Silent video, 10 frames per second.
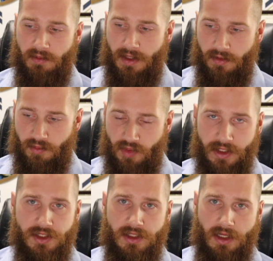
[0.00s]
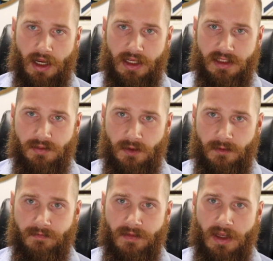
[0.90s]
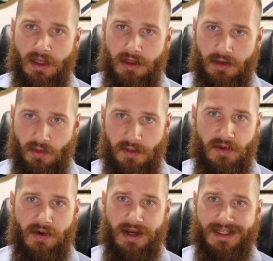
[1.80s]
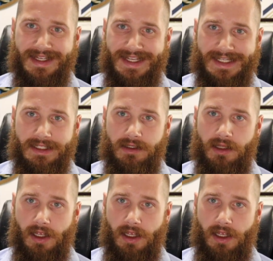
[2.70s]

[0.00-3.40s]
we would preach the gospel, that we be ready in